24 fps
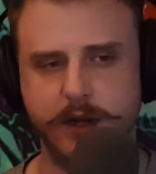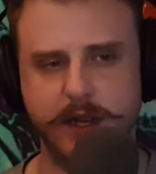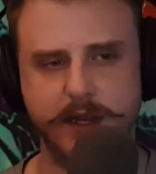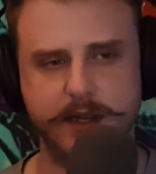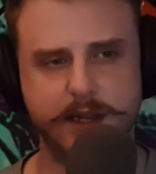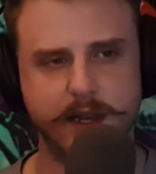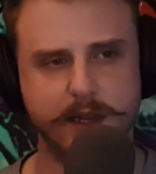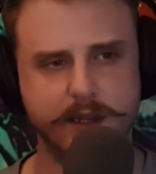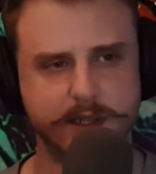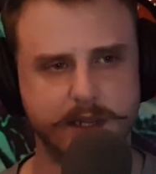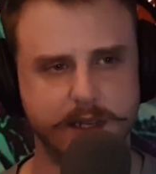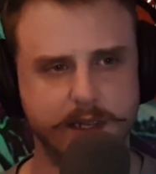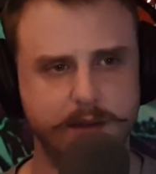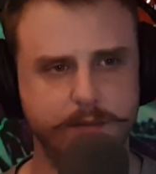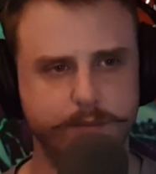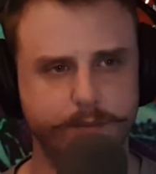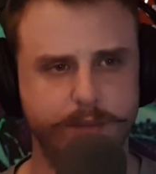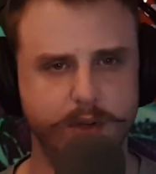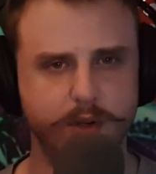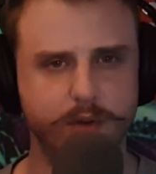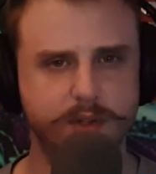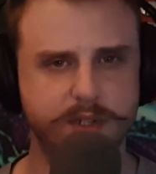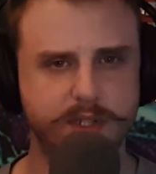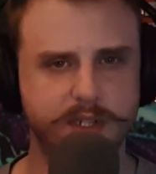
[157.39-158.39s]
It
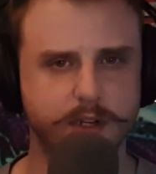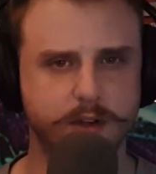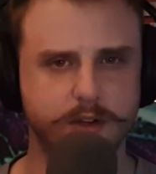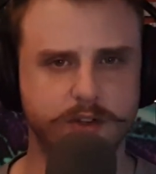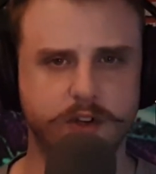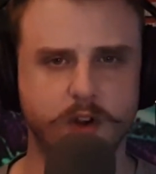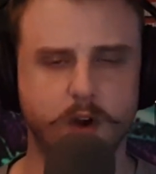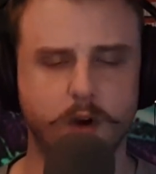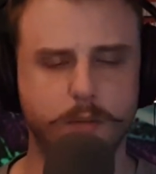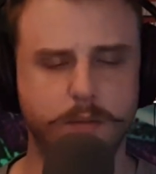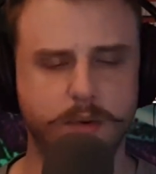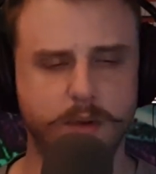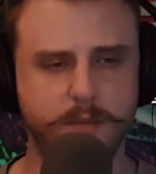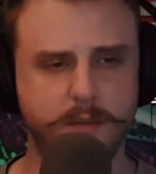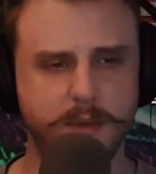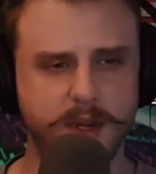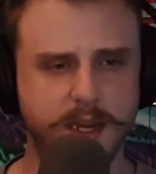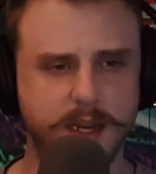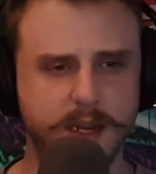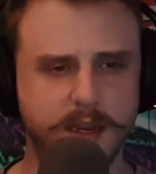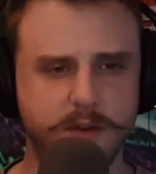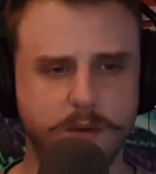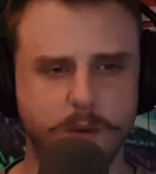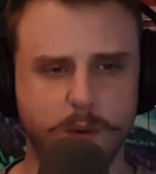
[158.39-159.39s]
doesn't boost your
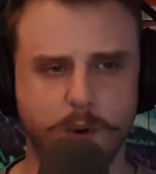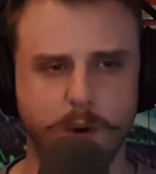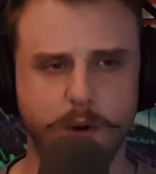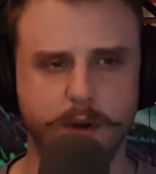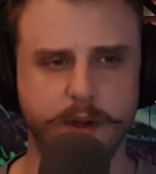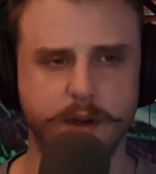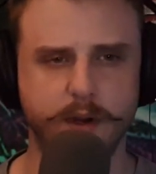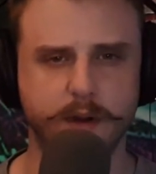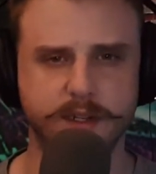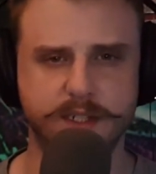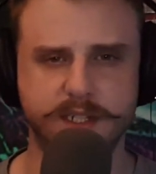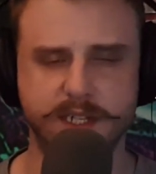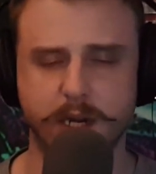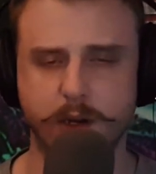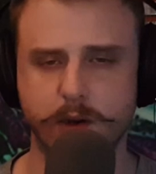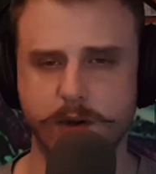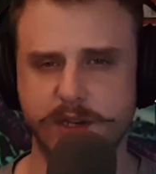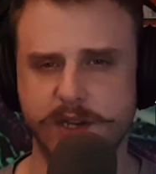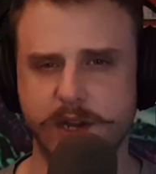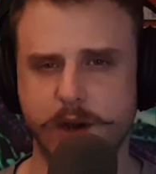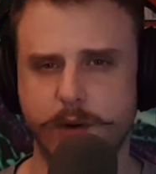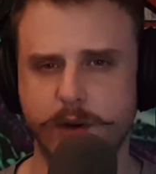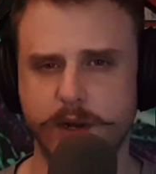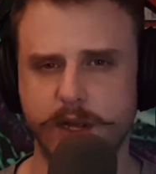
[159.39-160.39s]
dopamine or your
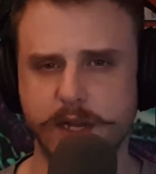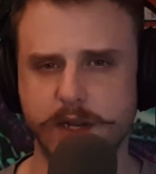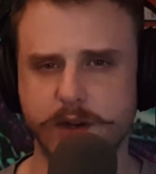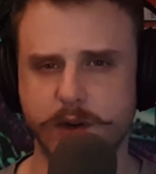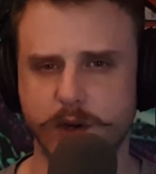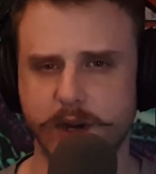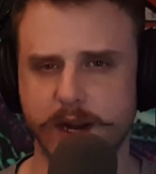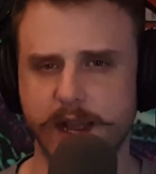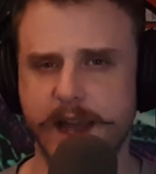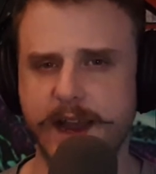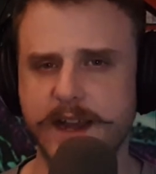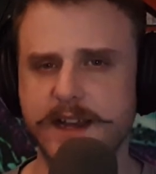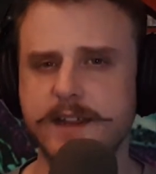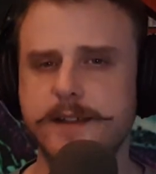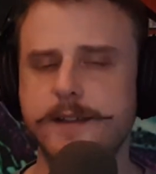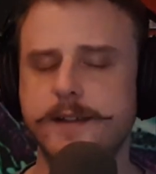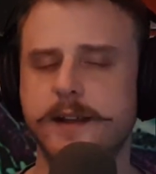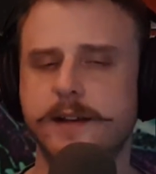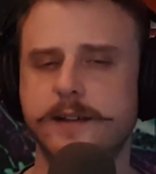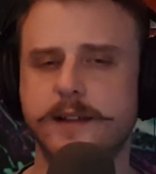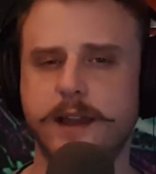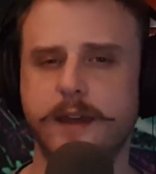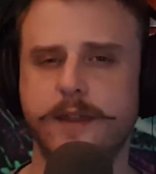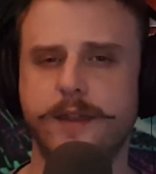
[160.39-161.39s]
serotonin or
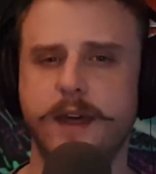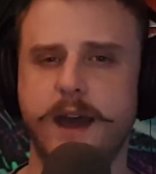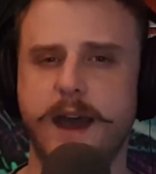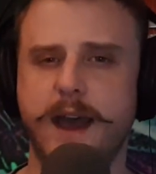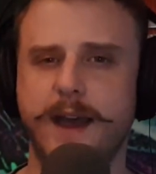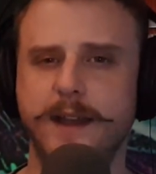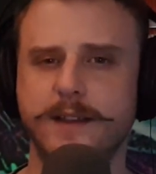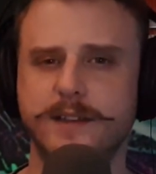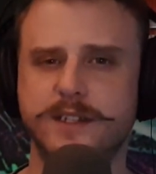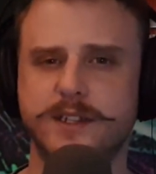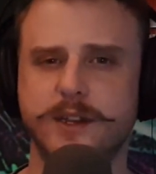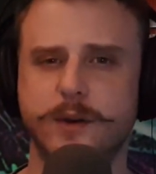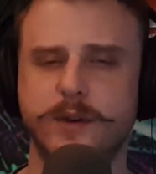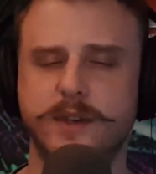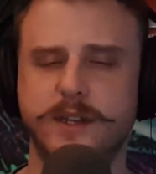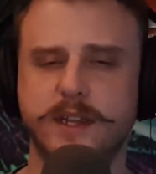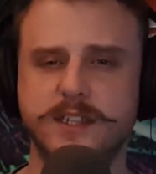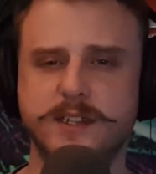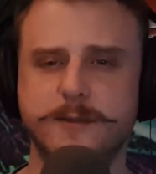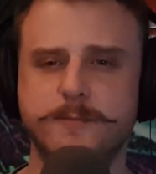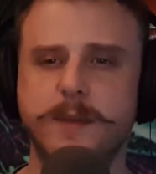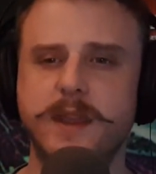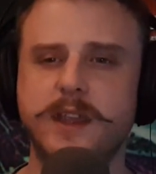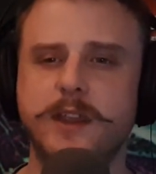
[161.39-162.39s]
anything like that. So it
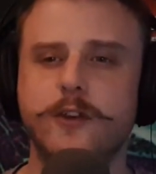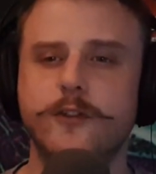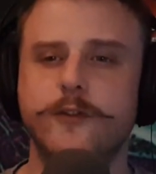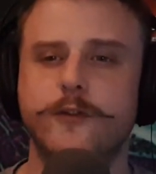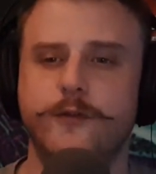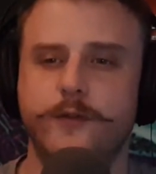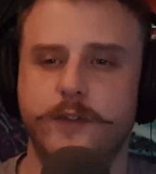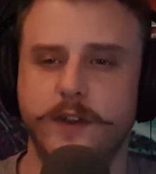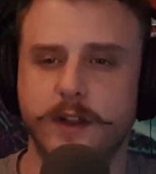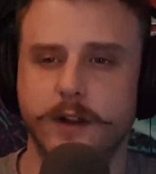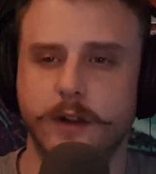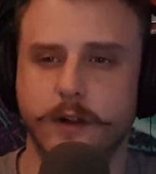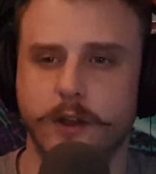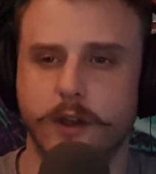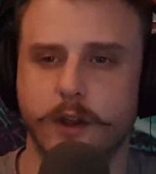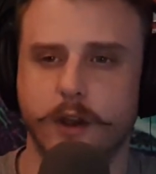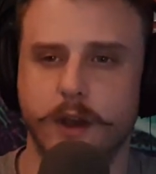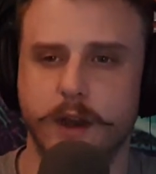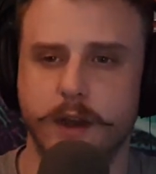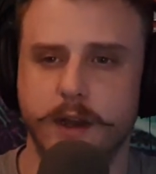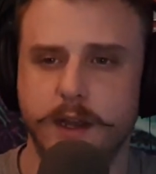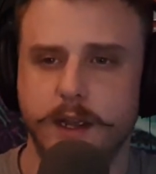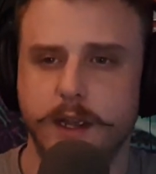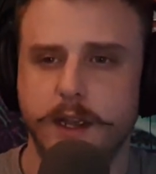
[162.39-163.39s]
doesn't make you feel
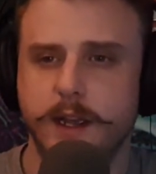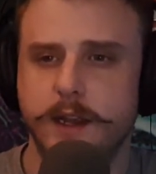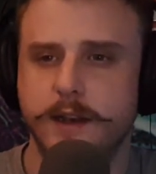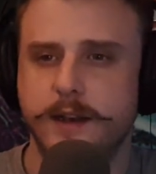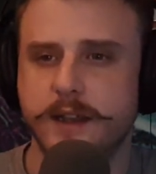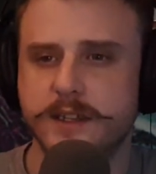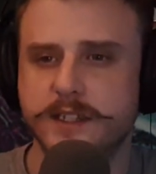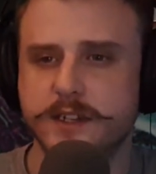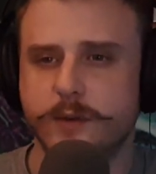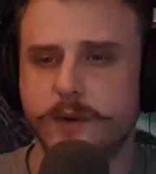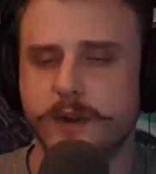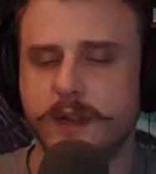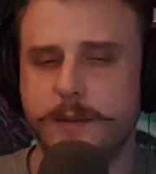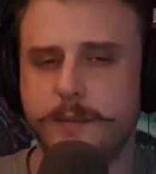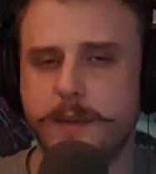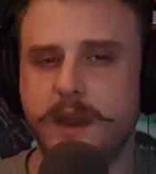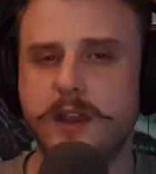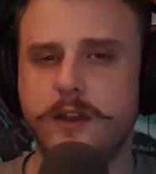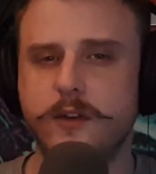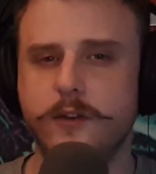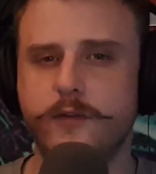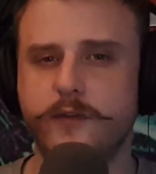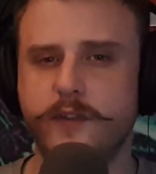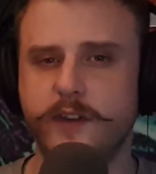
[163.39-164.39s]
good. It doesn't really
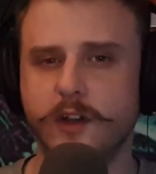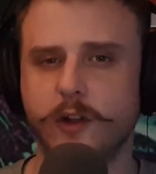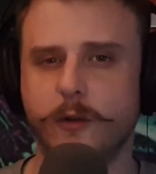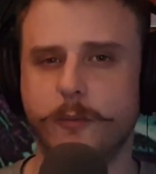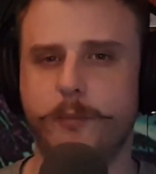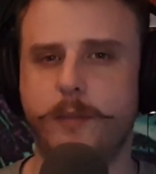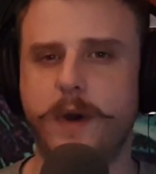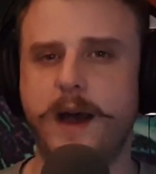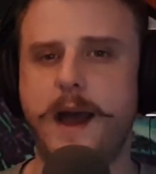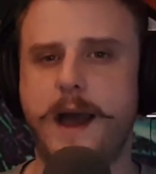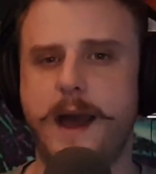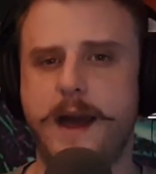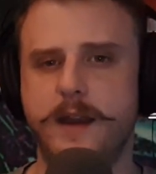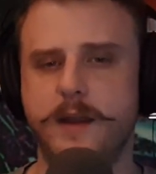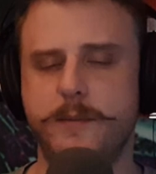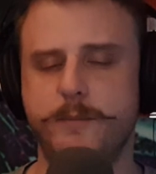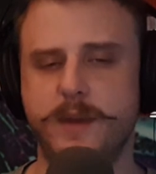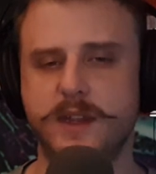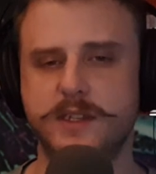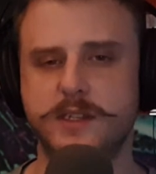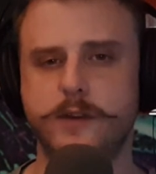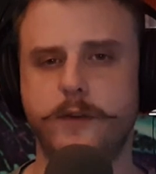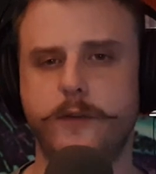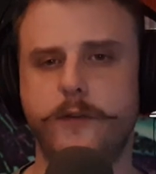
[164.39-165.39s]
make you feel bad. It
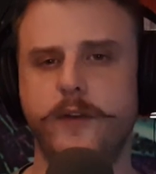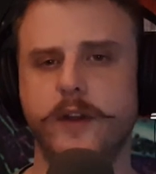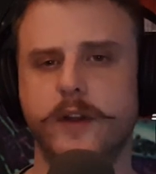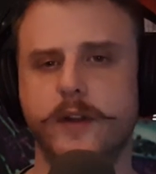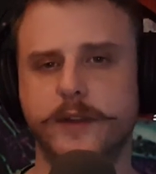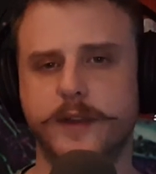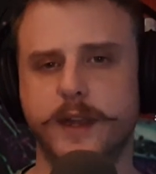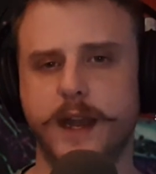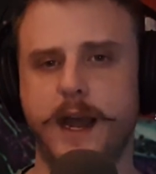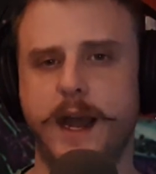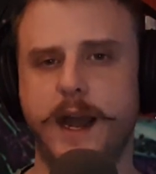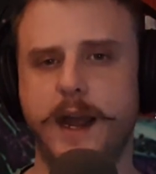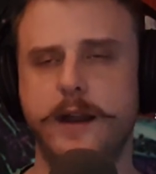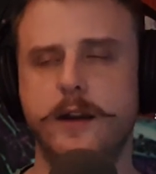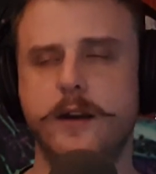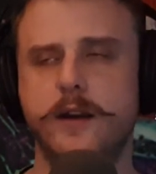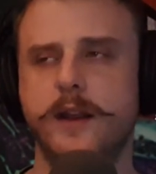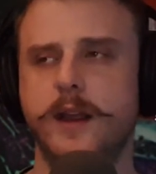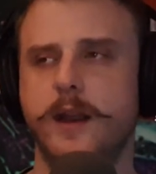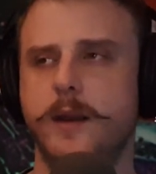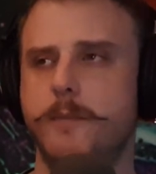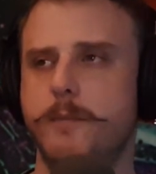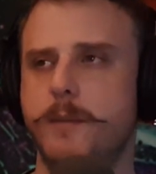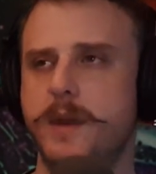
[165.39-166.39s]
makes you feel
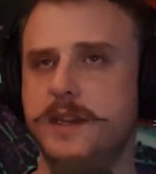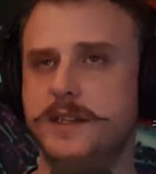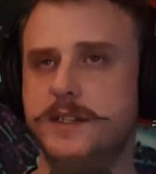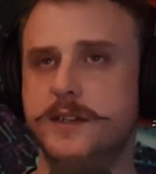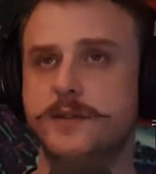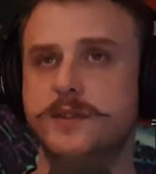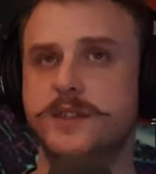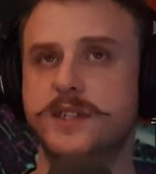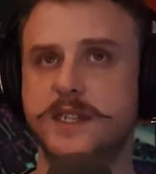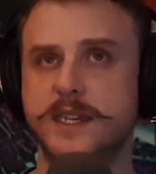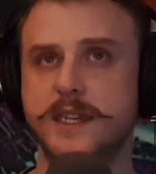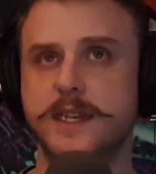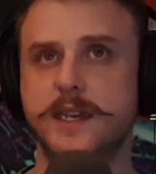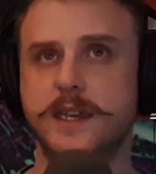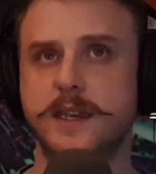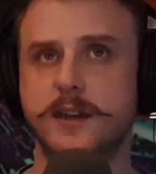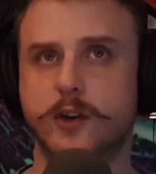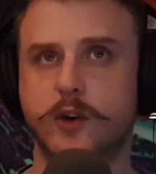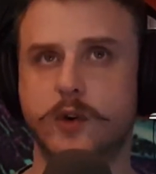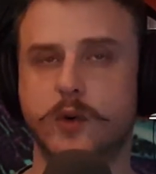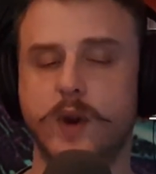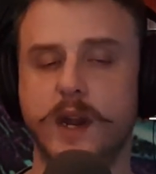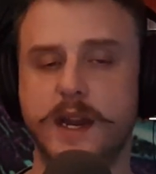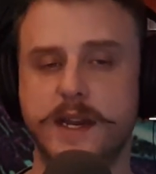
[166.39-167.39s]
tired and it makes you see
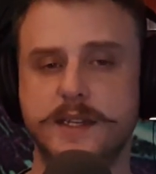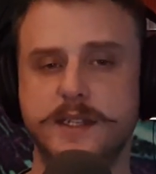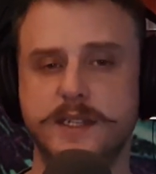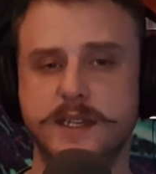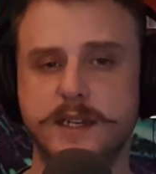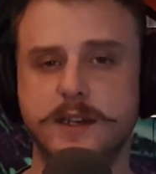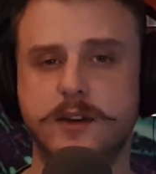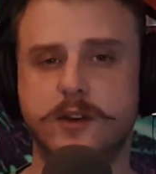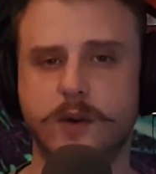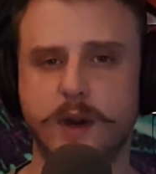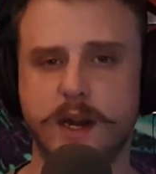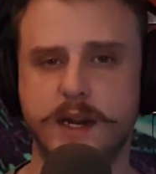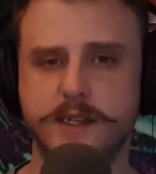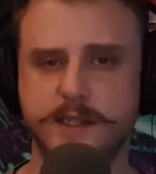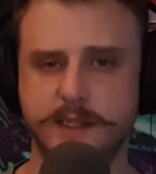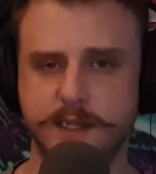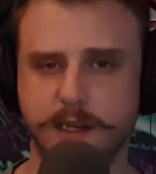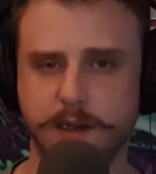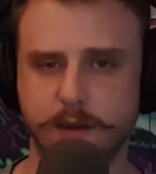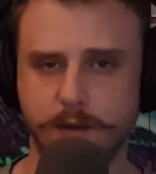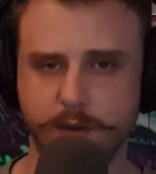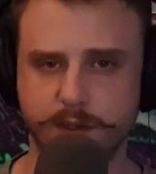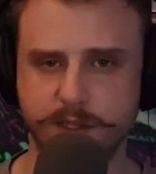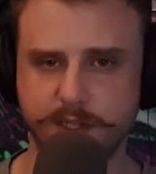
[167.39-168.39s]
crazy,
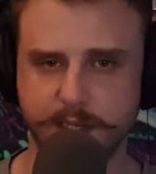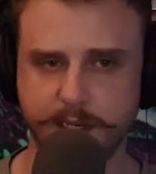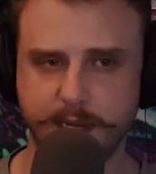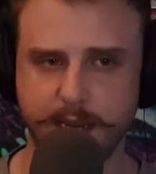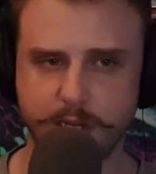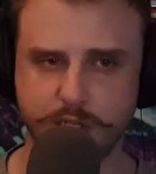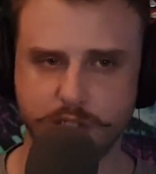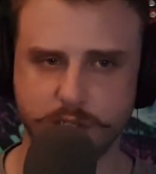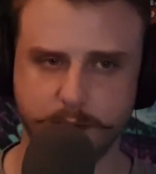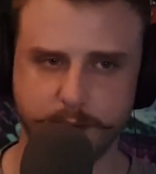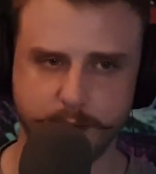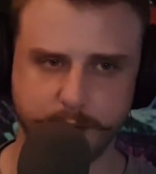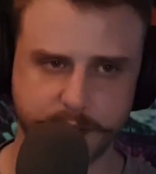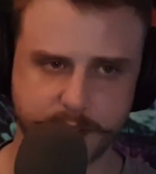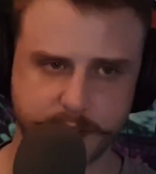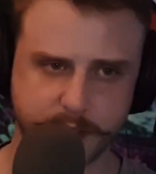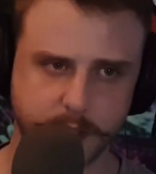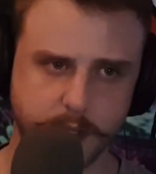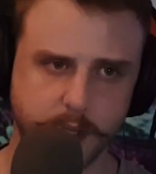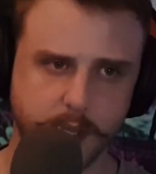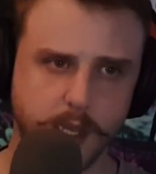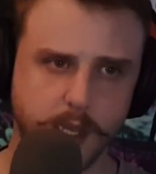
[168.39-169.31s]
crazy hallucinations.